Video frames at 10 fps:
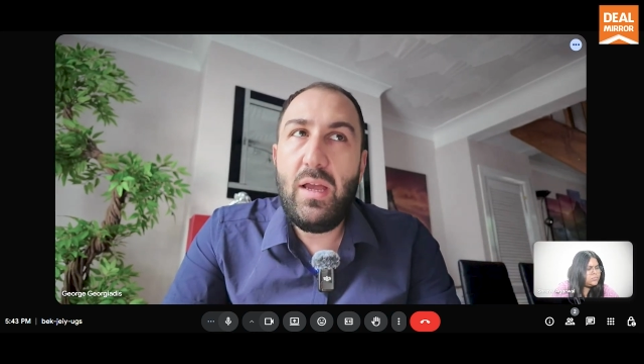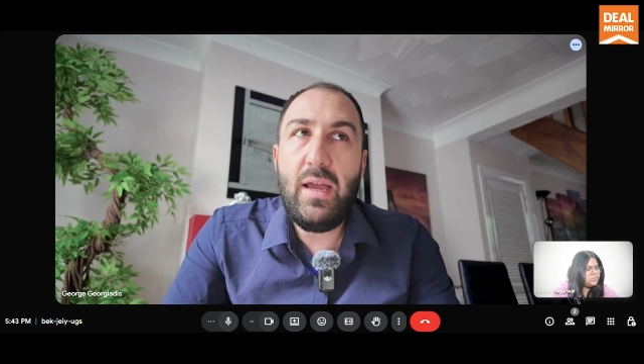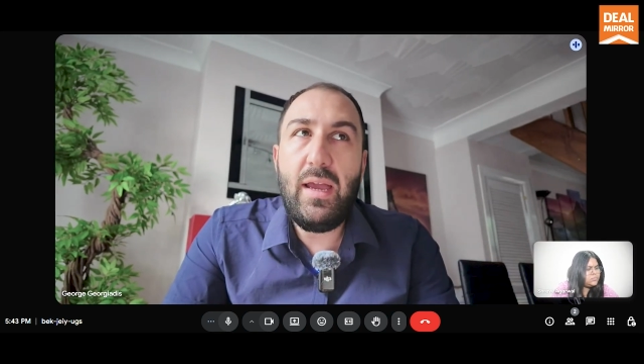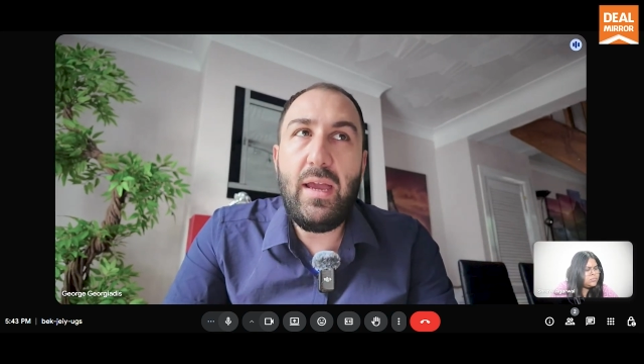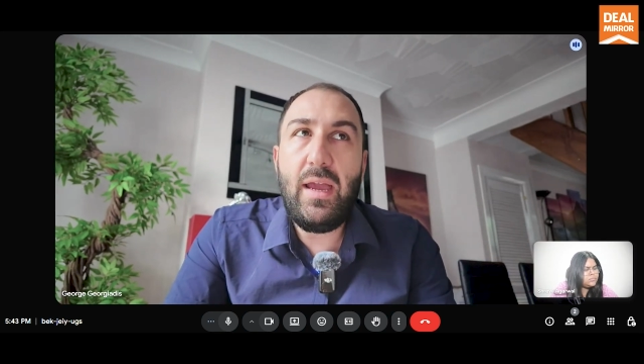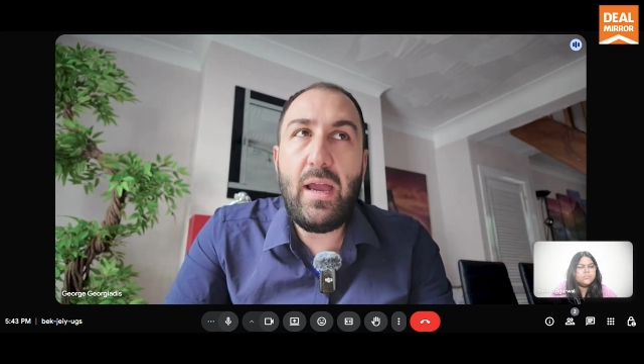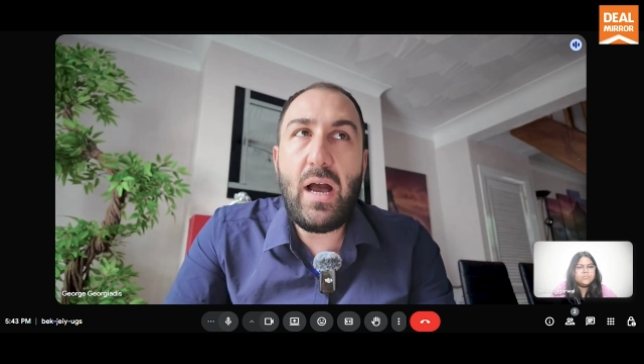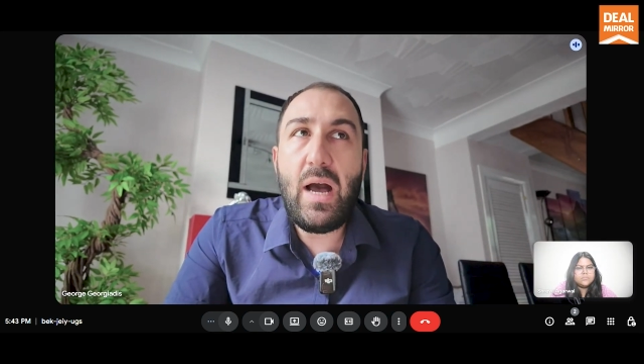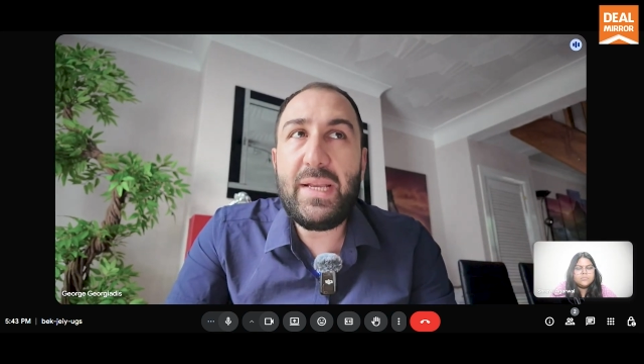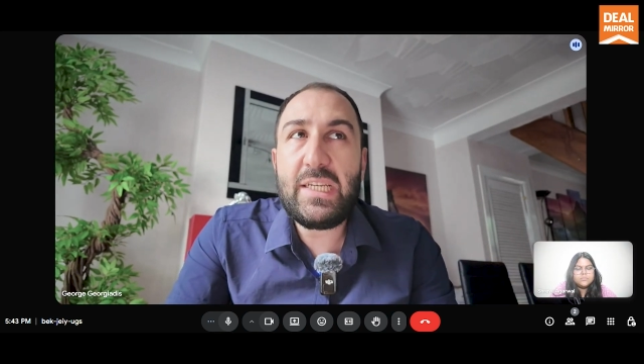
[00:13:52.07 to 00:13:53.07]

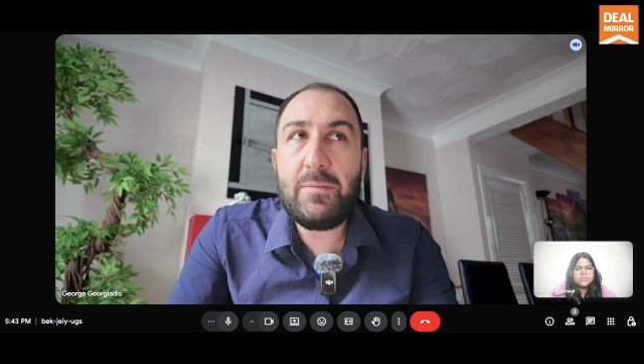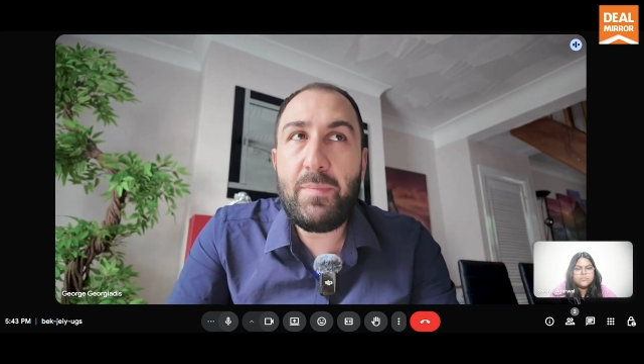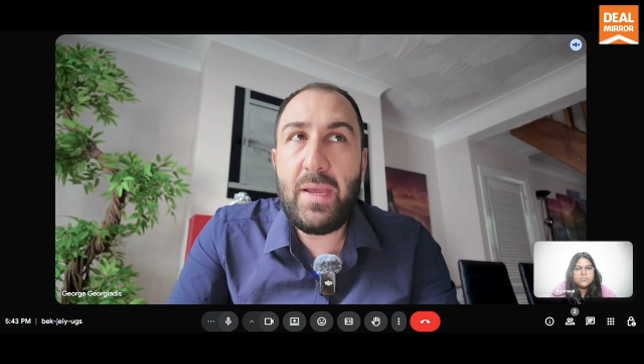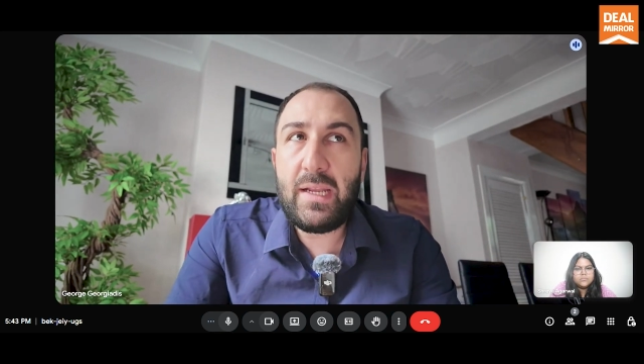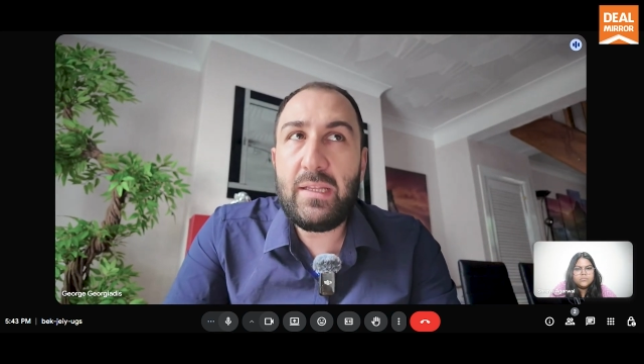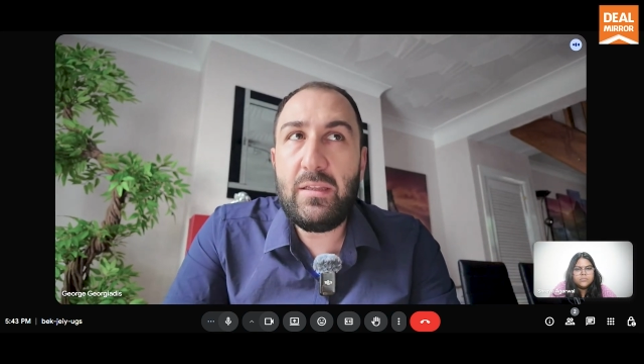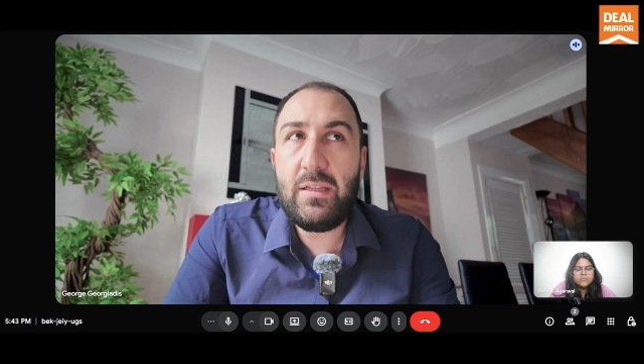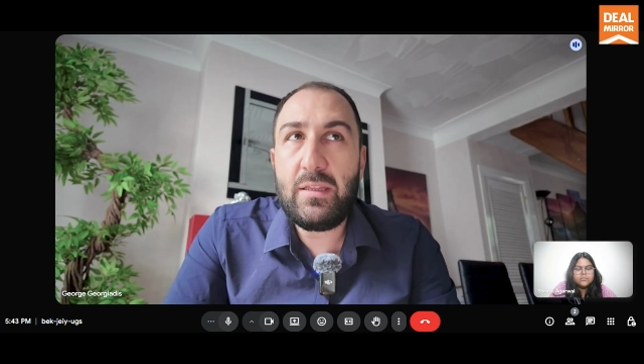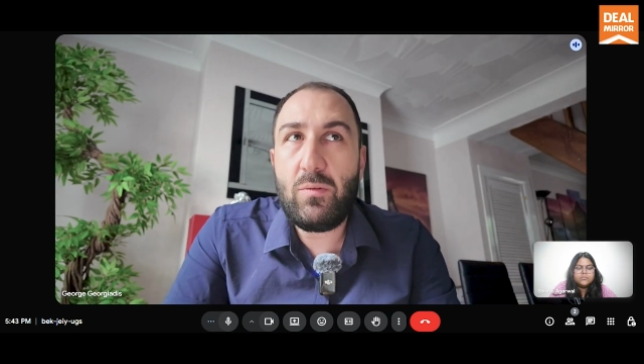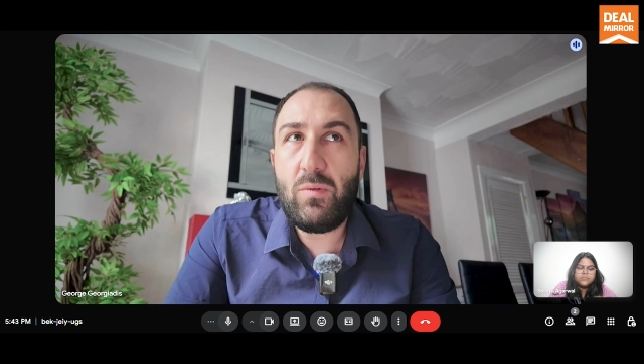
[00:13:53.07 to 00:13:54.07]
I'm expecting
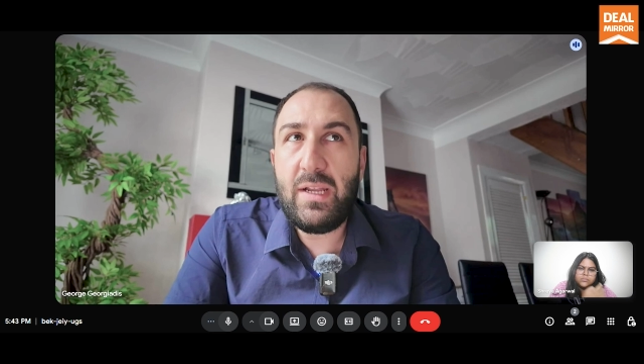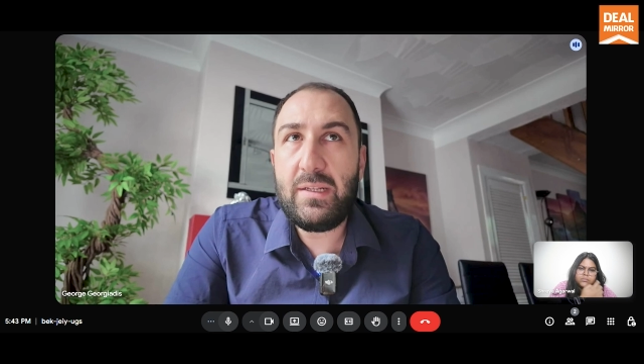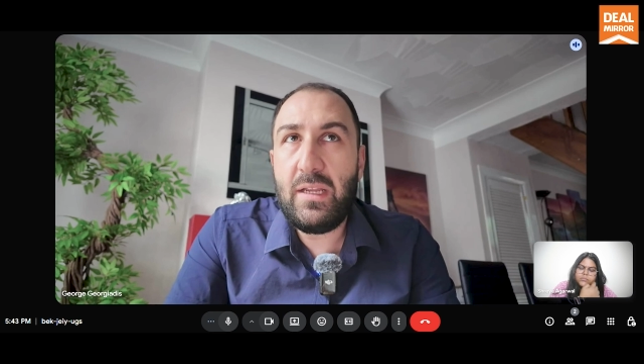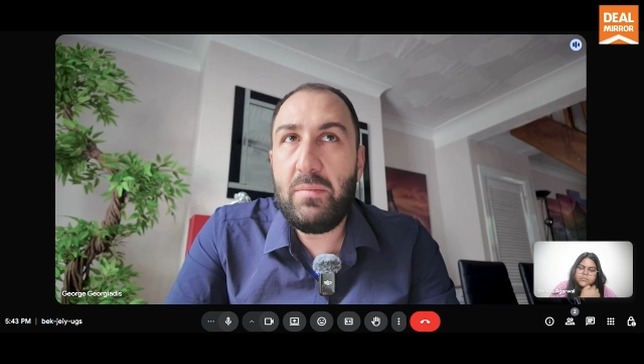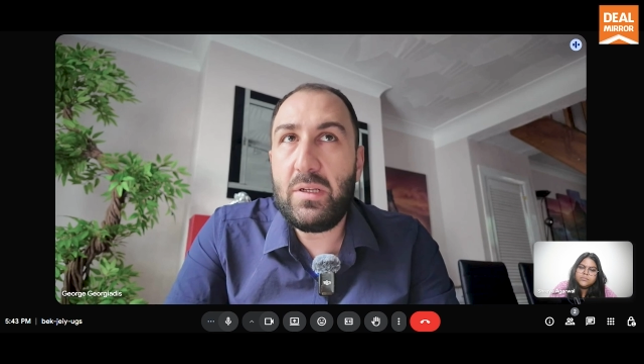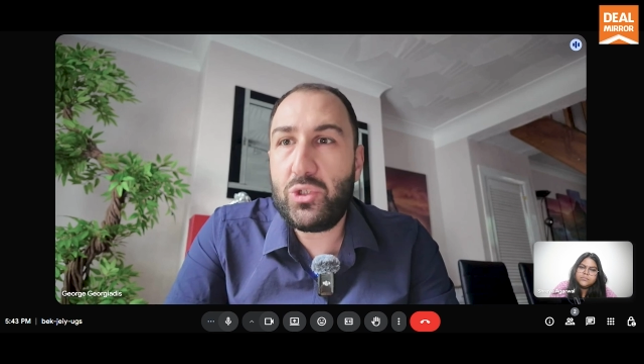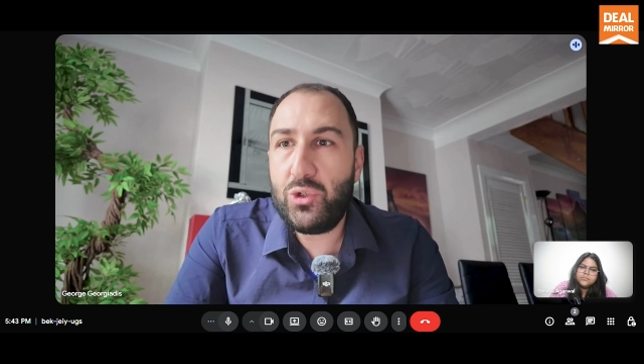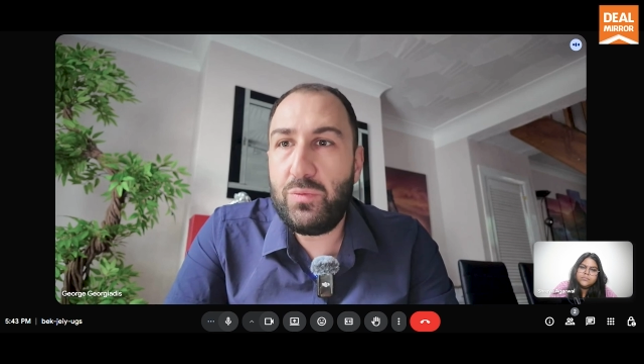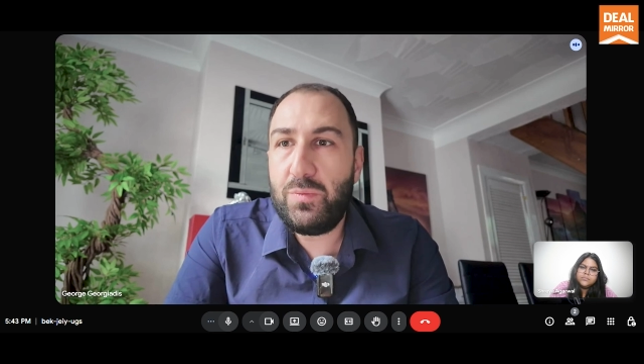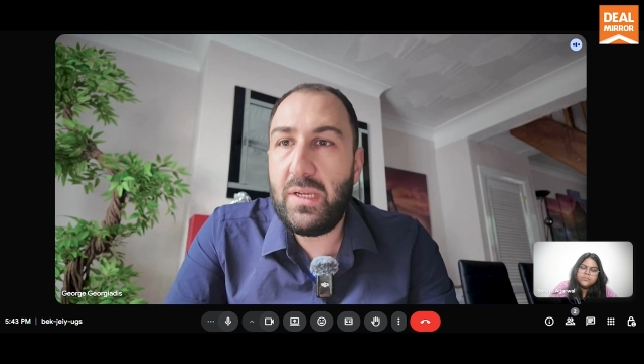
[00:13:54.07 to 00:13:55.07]
that the white labels
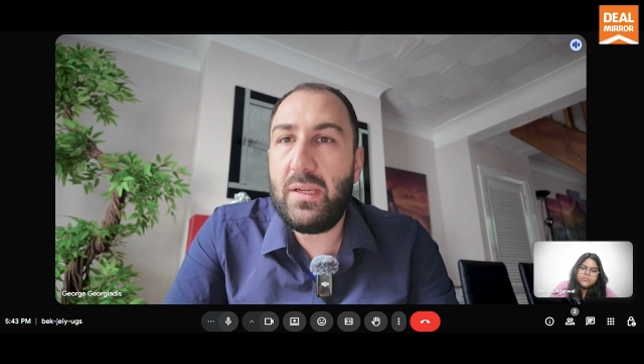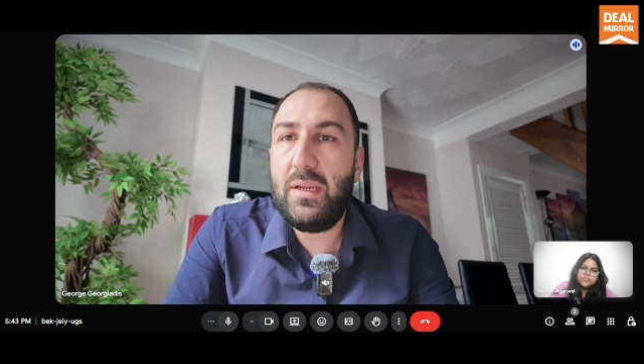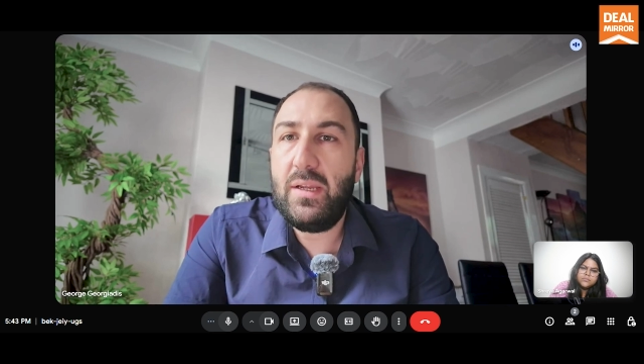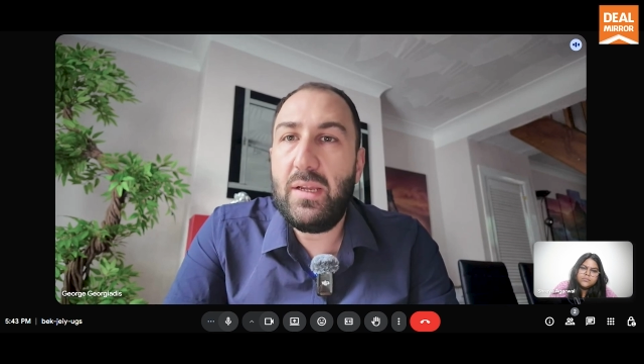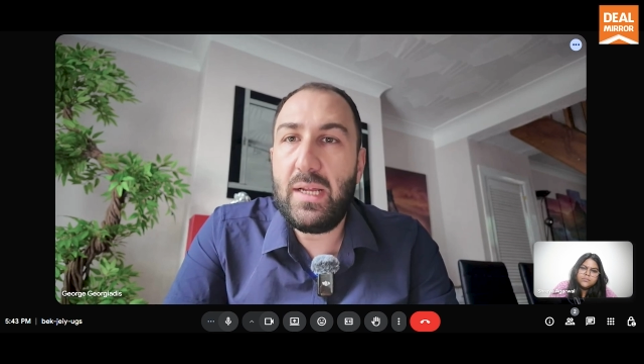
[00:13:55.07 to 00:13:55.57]
should be